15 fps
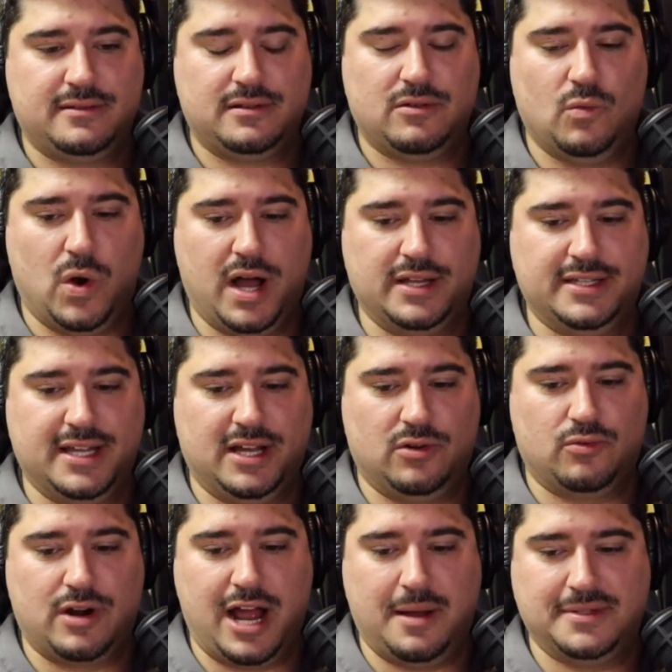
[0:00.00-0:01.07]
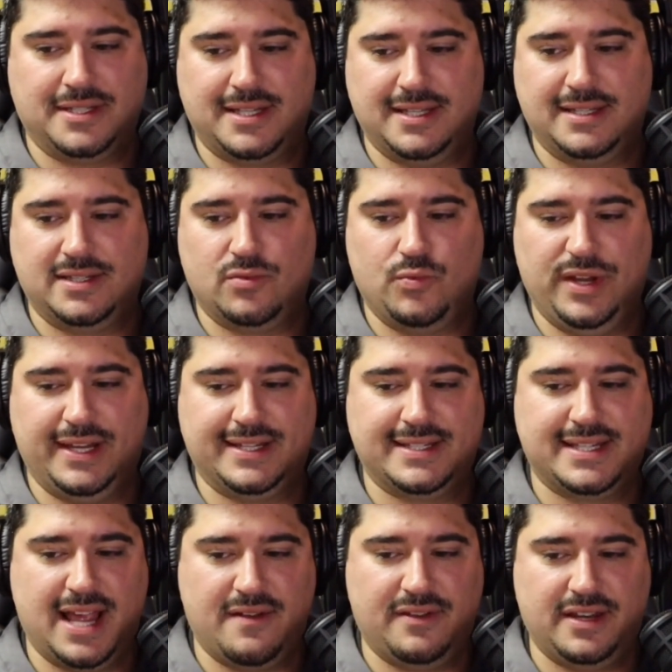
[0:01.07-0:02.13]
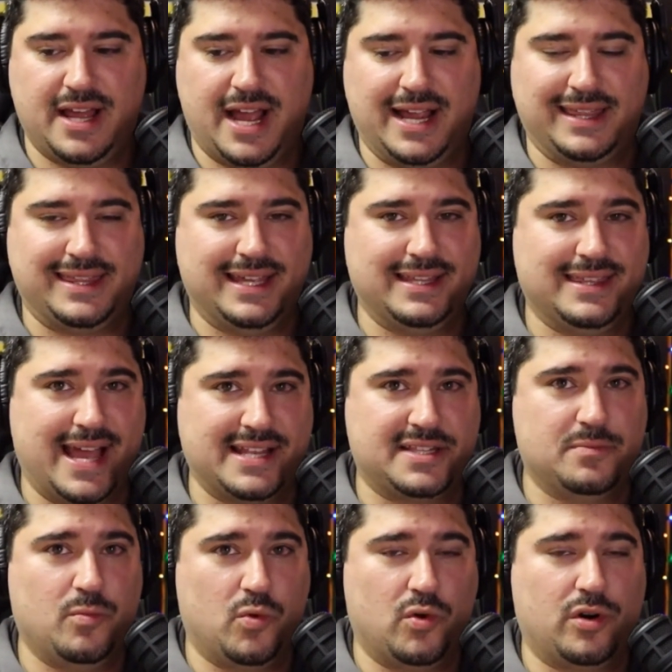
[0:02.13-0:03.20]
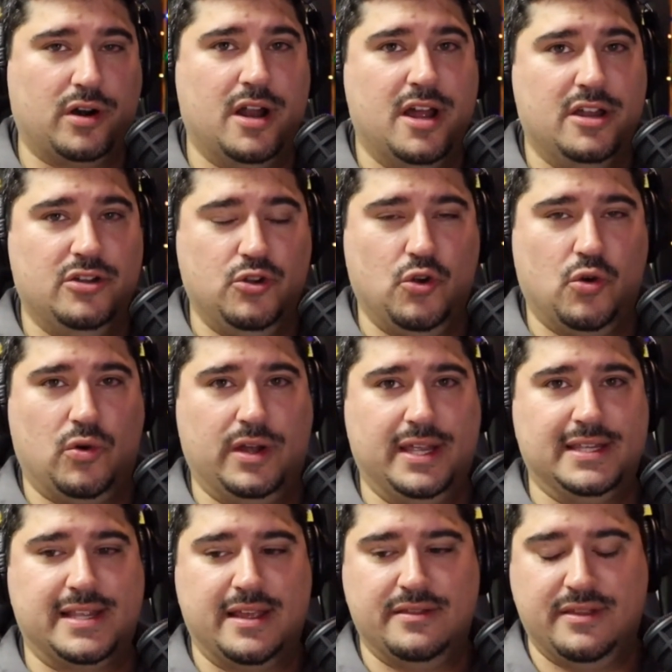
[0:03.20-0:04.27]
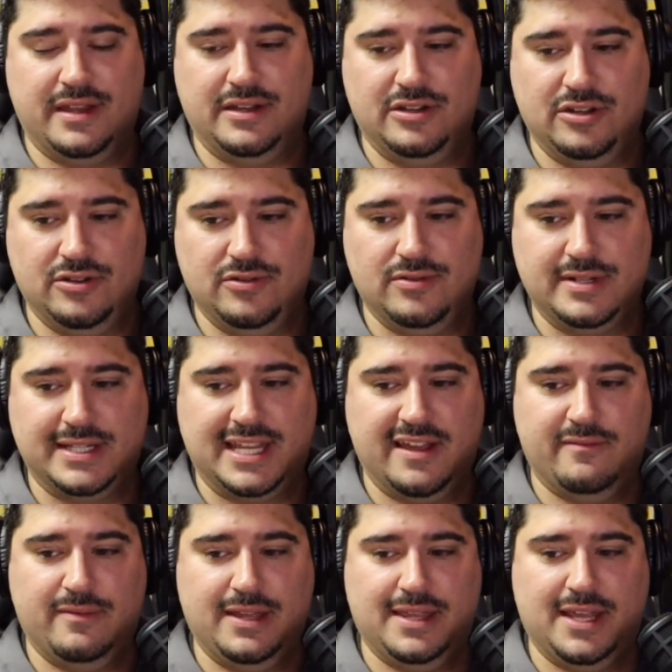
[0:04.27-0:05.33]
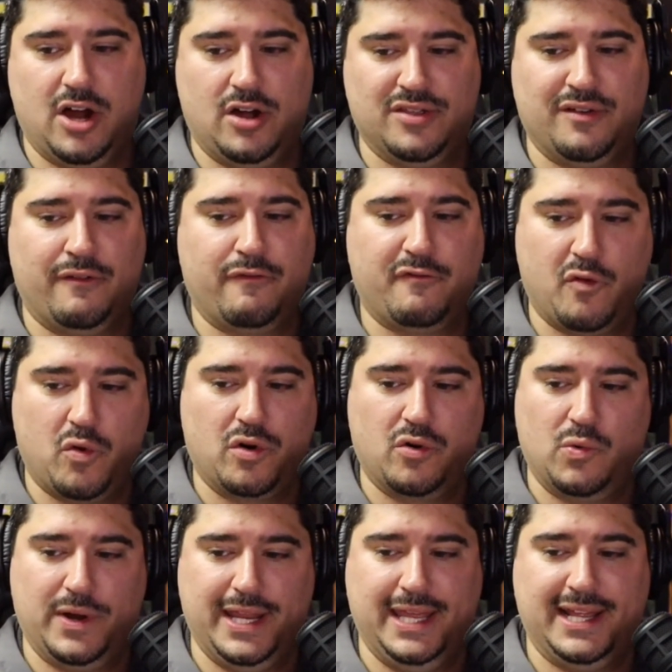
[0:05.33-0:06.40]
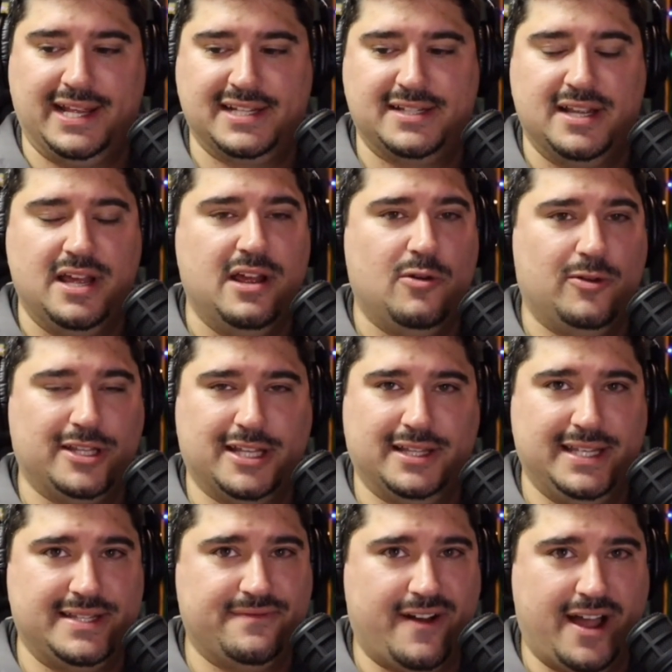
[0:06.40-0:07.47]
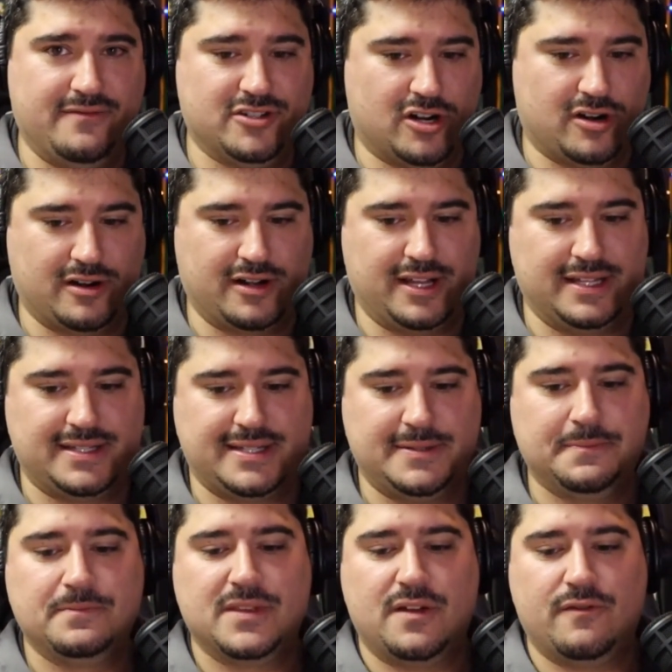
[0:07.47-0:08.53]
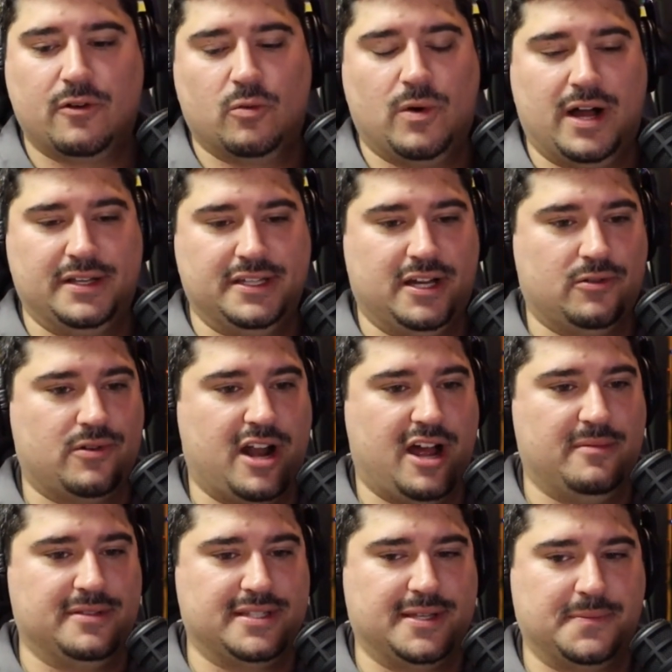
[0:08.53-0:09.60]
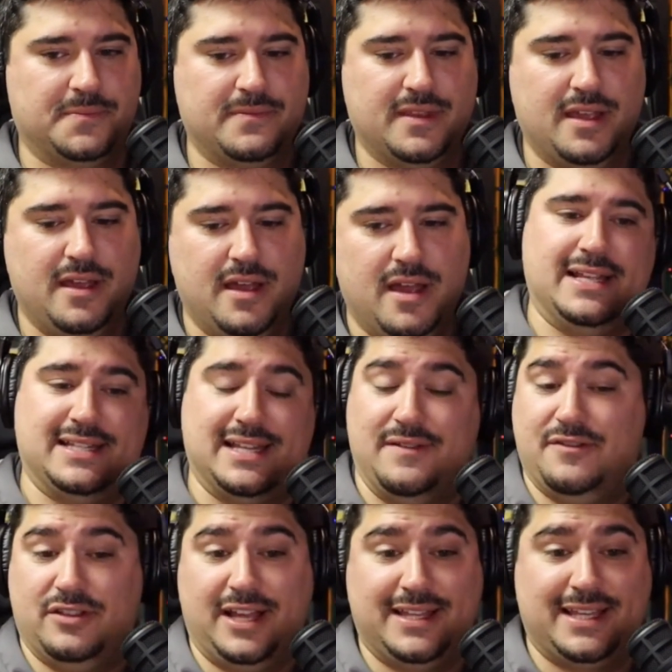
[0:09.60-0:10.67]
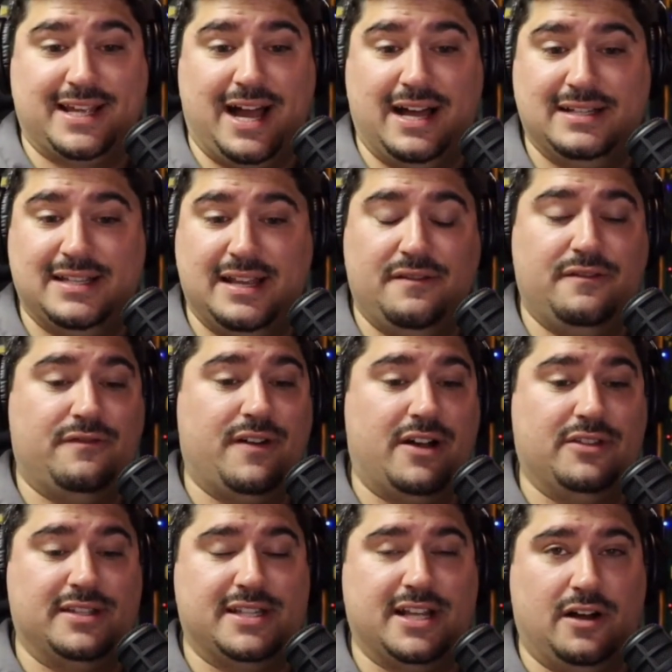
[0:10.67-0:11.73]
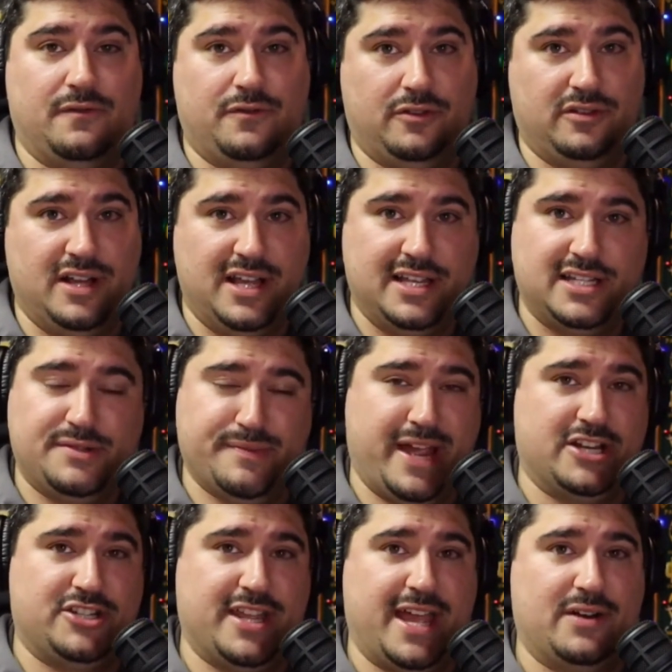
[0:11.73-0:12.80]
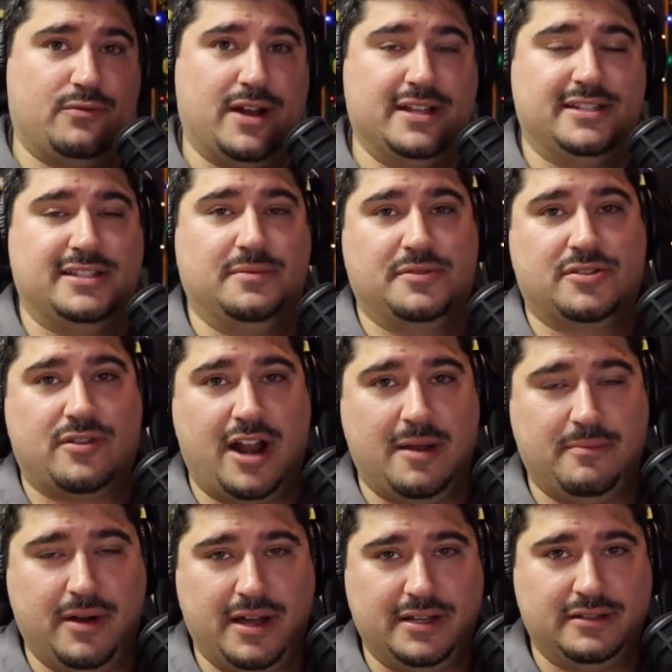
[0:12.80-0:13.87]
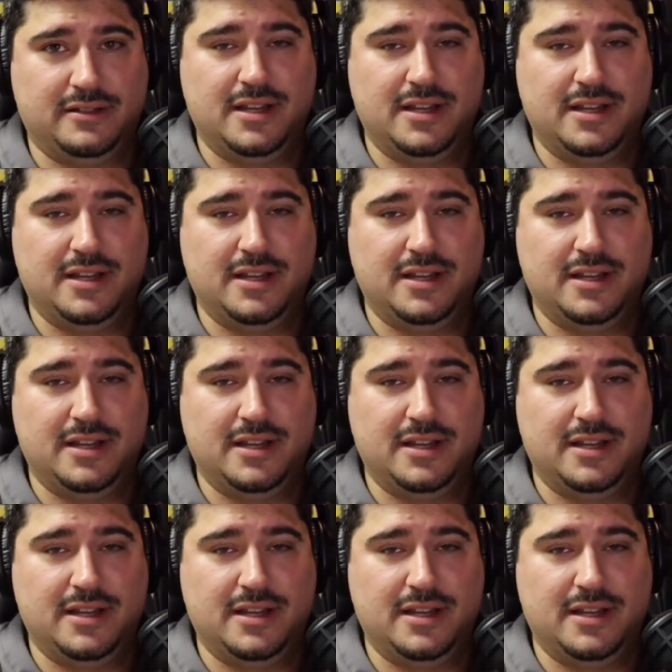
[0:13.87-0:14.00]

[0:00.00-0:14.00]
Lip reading: Wan'Dale Robinson's week 7. I think that's more noise than news. Give me the other 4 weeks with at least 5 targets for Wan'Dale Robinson. If you like the content, if you found this helpful, smash that red subscribe button.